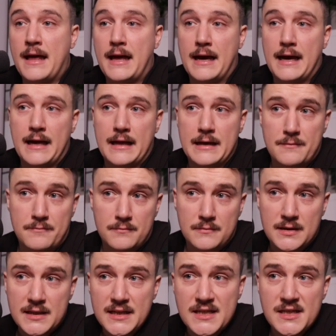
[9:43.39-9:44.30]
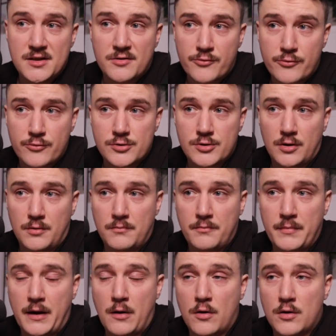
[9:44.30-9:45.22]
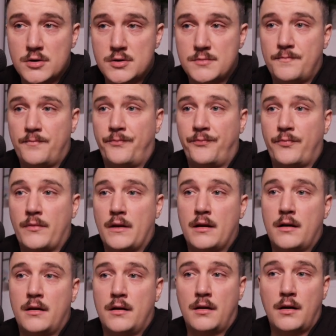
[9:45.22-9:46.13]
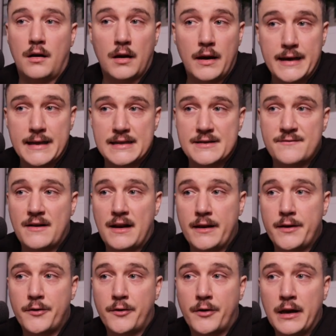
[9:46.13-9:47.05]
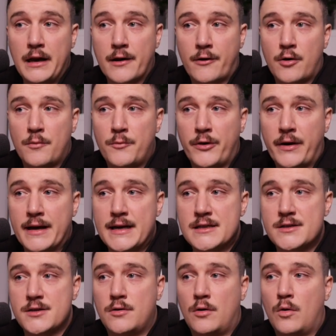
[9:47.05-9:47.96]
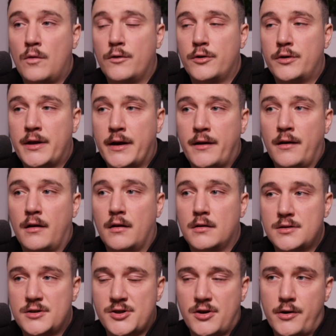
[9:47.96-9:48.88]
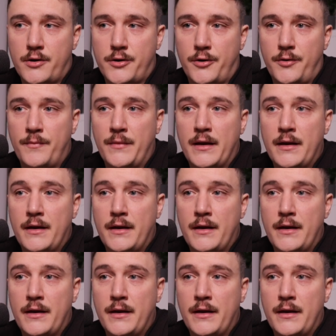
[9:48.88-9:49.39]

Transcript: And this is crucial because clients value clear communication over technical jargon,